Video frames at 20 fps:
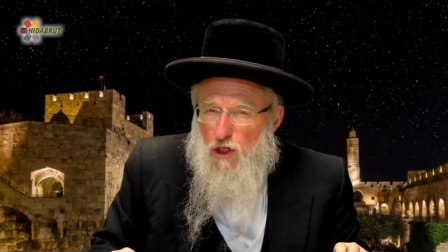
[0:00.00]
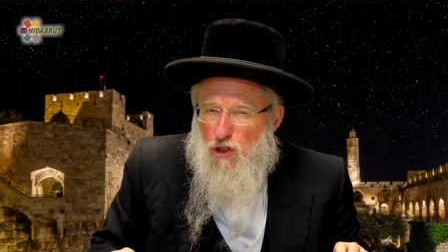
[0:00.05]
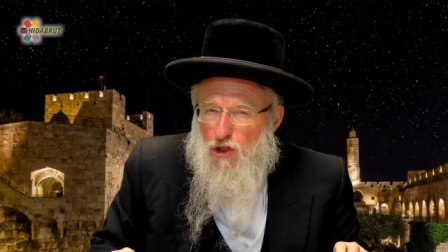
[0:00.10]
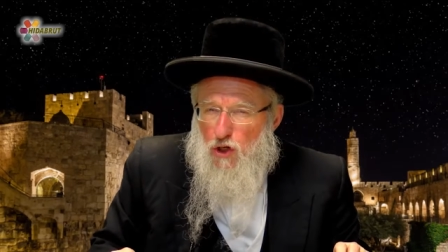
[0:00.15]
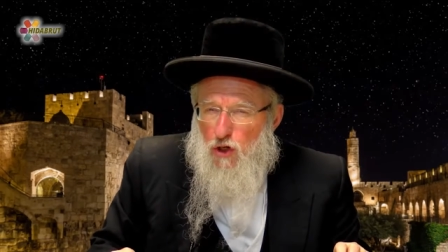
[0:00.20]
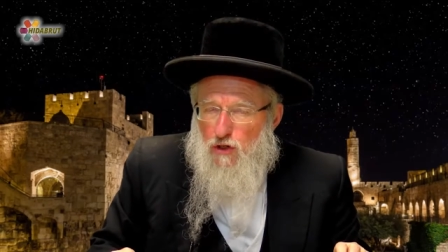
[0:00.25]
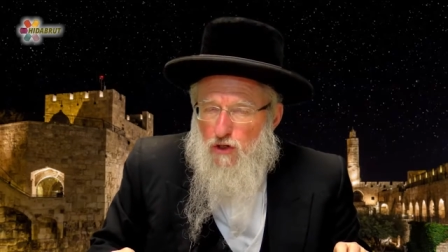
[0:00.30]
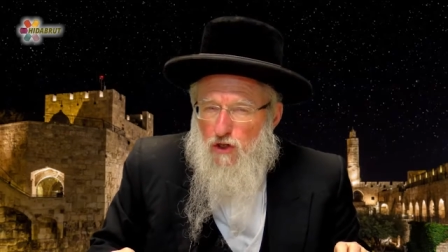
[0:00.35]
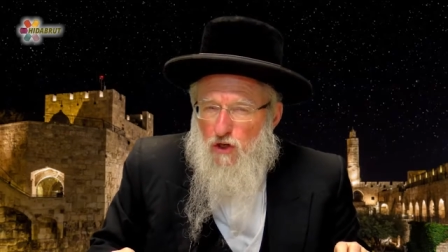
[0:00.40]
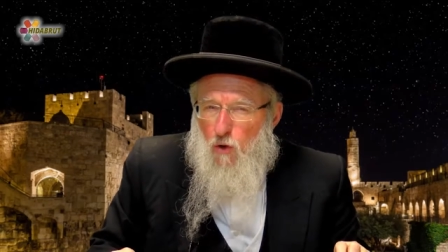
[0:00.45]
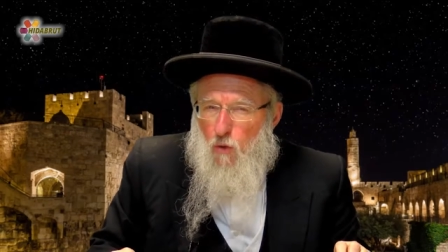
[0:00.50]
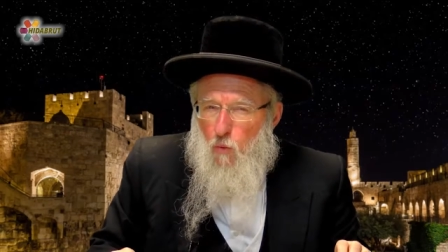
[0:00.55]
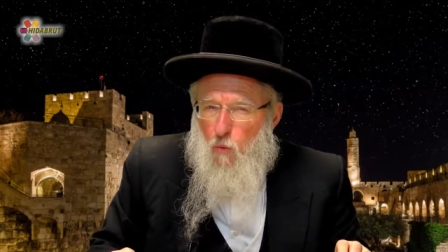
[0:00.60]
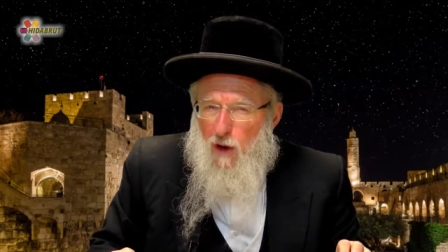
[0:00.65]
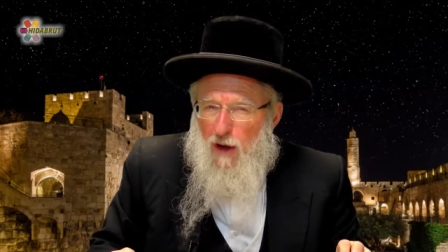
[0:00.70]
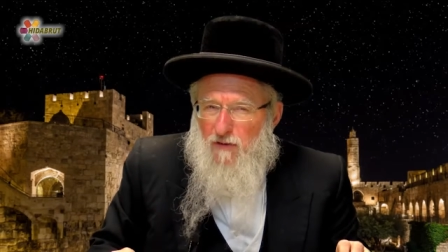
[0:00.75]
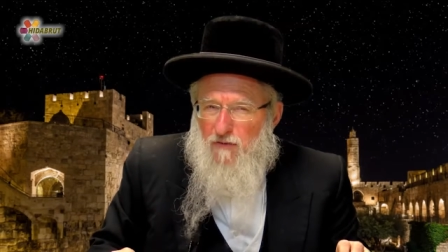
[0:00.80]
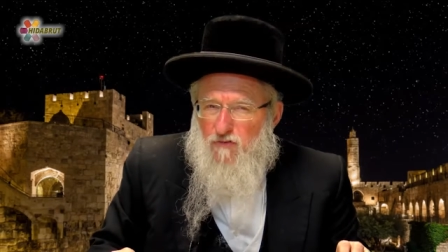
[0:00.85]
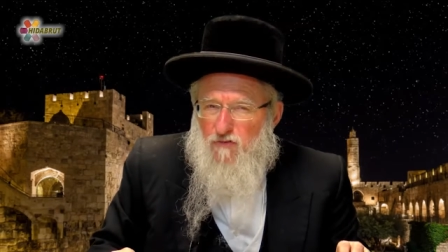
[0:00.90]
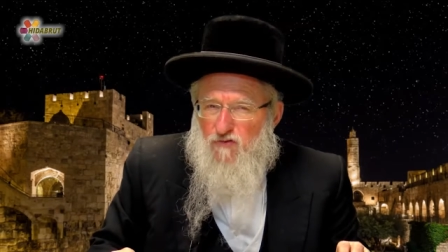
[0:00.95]
Turning
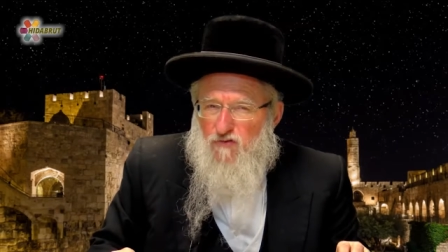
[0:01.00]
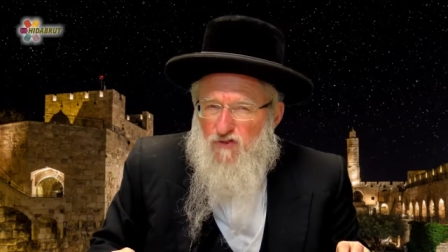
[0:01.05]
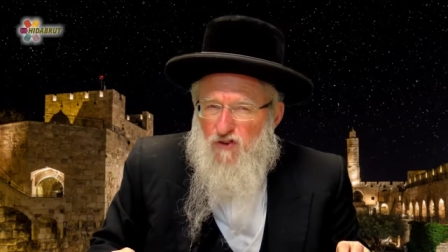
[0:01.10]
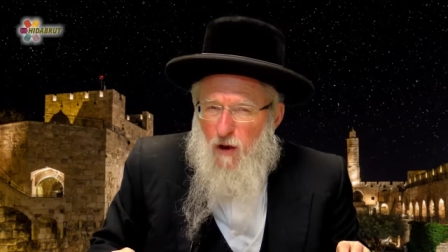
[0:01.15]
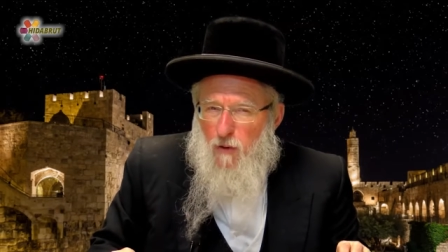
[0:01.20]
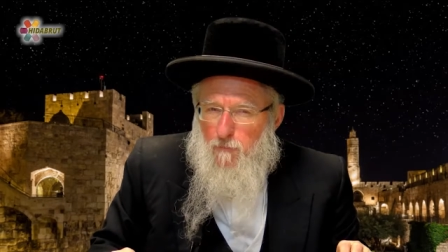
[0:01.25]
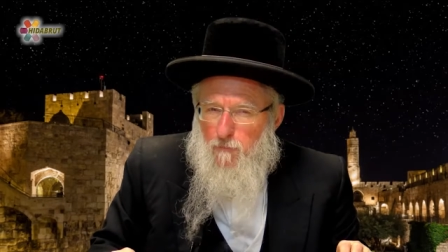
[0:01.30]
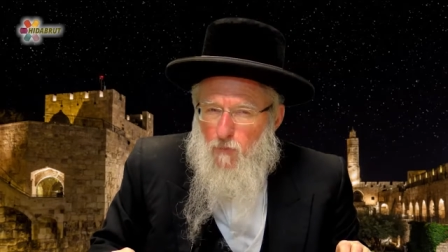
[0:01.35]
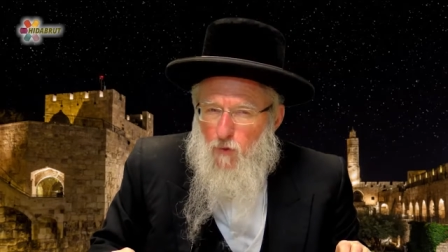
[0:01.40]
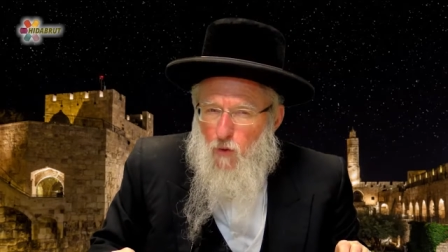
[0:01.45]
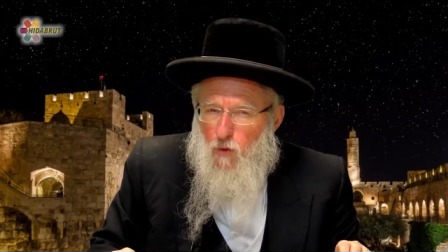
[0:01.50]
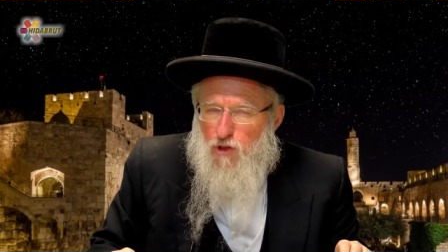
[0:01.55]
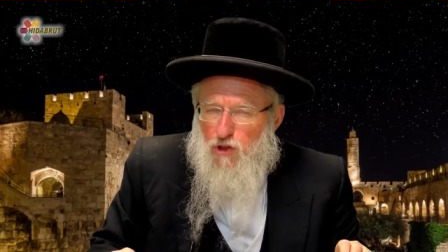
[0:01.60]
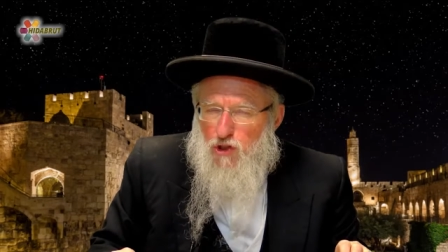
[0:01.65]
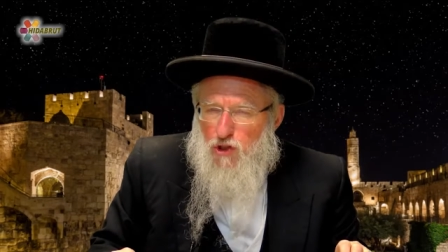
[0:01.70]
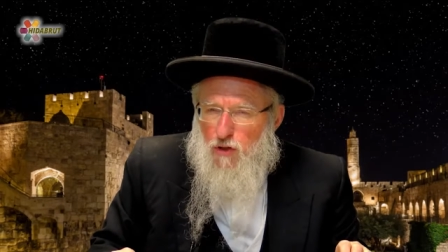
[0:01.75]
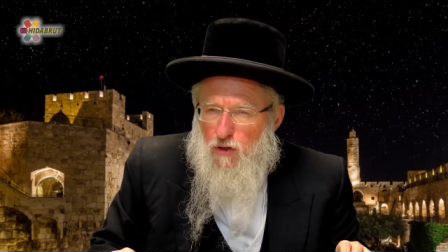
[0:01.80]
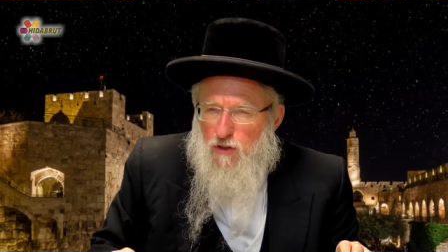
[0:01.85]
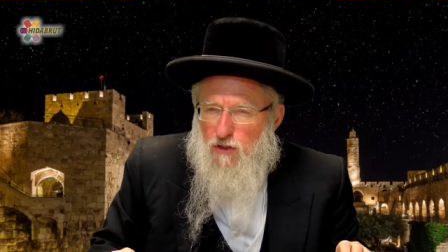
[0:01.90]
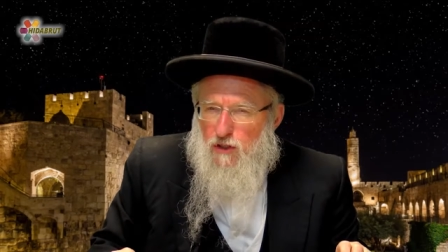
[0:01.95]
away from or
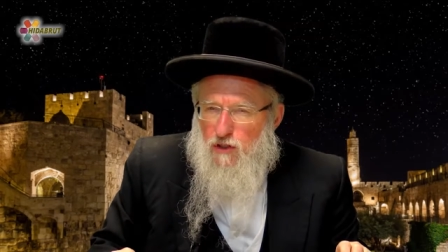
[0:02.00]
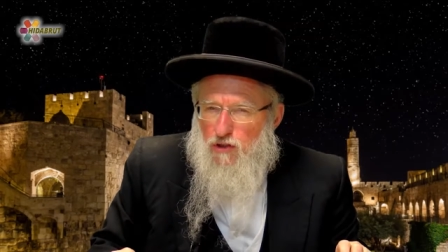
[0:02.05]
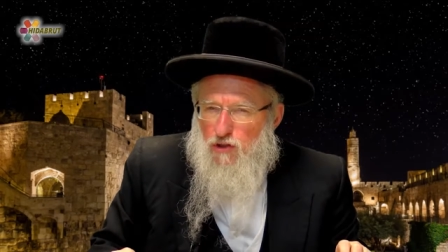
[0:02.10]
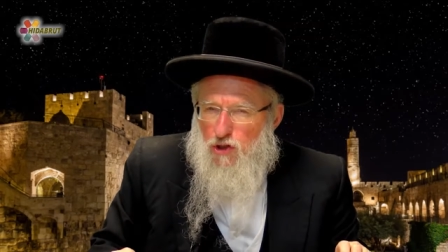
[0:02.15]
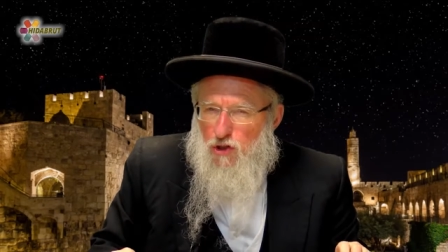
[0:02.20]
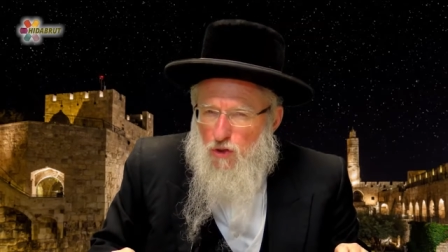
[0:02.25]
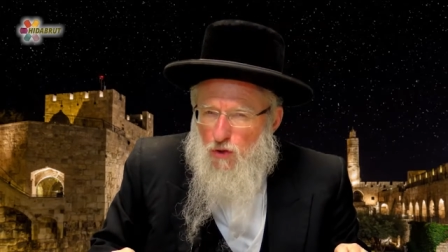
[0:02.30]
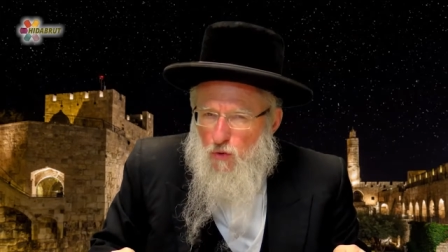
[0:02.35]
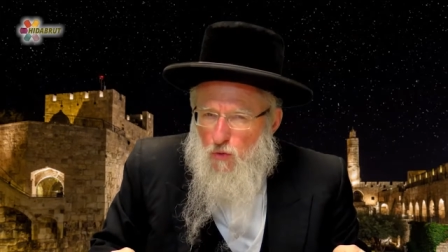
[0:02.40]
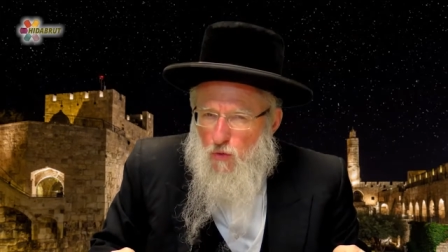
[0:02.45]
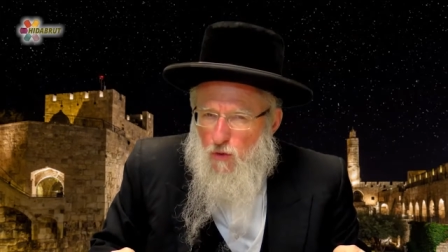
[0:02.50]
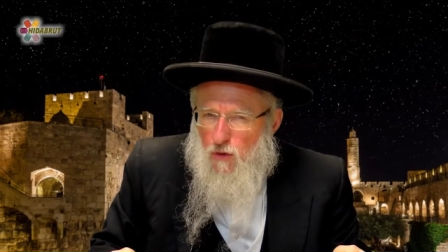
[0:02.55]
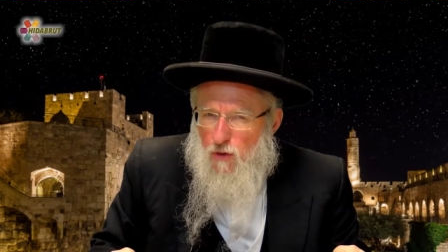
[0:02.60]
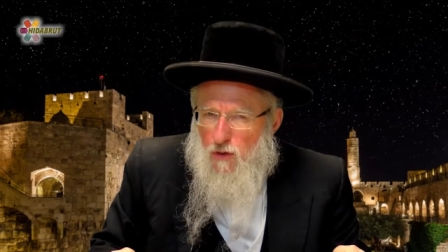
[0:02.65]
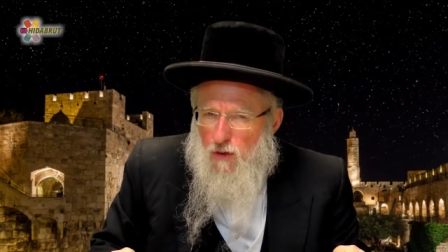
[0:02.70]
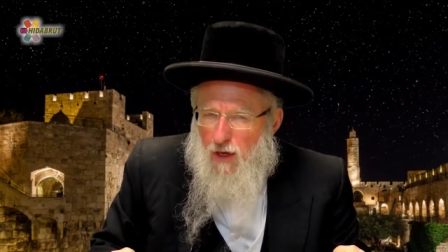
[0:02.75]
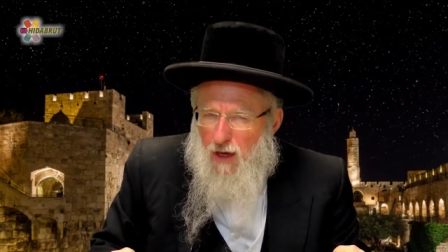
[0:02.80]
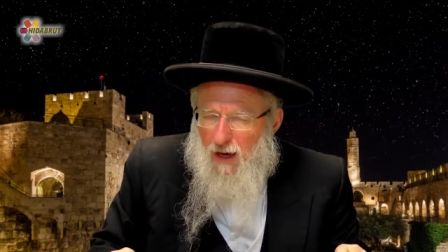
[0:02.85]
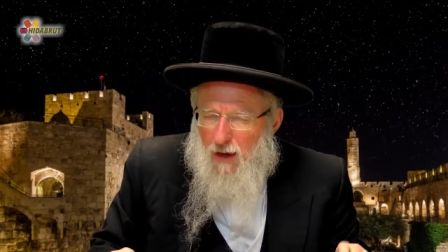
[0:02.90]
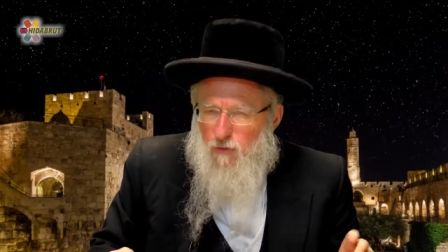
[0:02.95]
turning to?
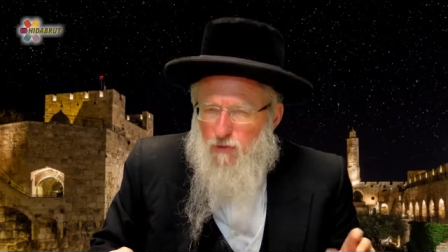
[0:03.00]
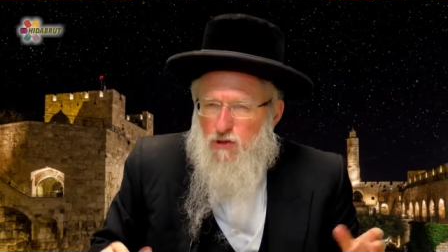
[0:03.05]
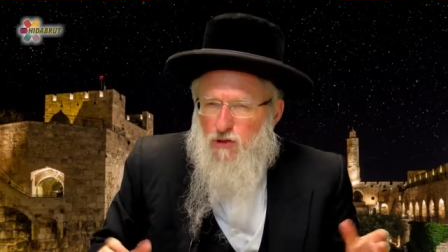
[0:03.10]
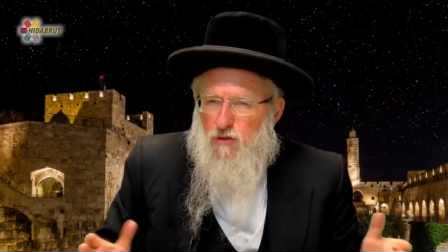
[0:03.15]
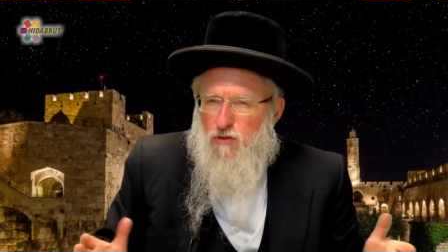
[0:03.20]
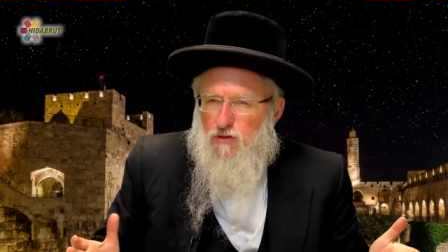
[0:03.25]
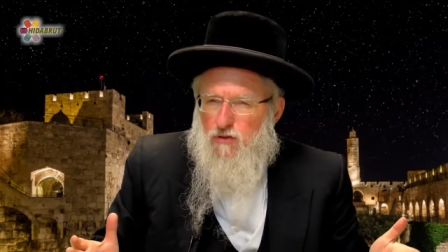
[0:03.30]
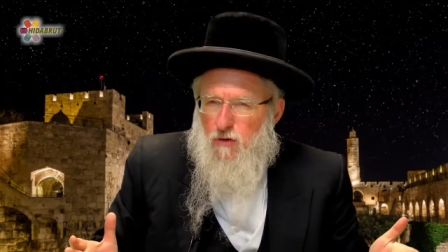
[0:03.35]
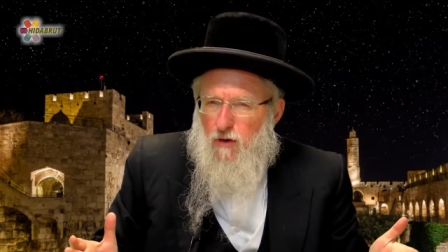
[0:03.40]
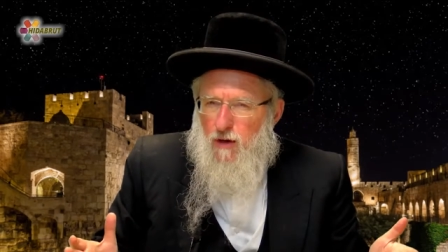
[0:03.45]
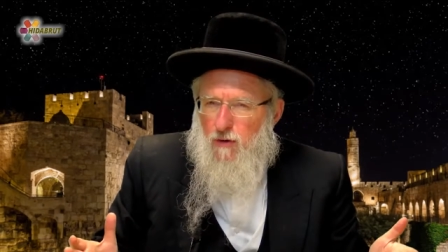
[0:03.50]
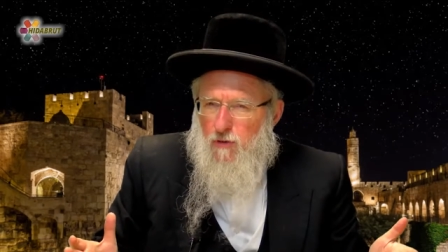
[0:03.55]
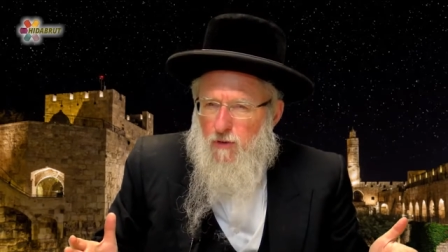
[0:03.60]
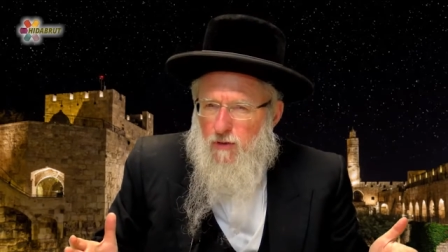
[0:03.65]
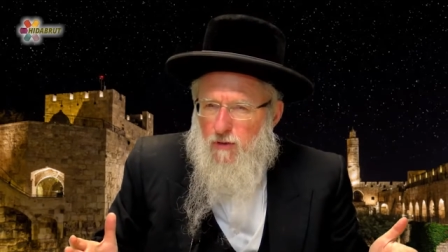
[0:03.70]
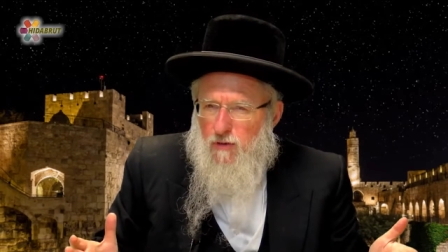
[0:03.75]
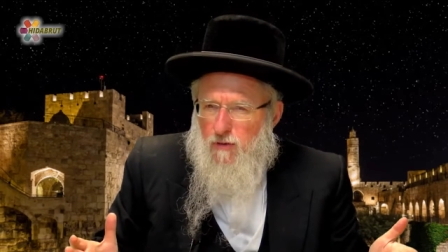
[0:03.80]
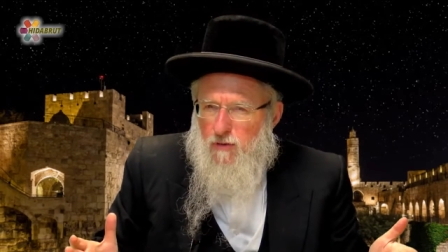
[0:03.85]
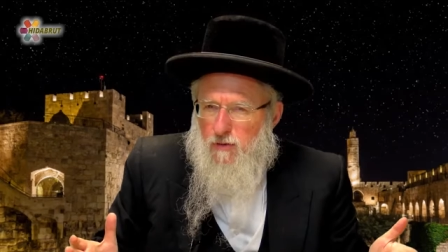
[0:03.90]
How would you describe it?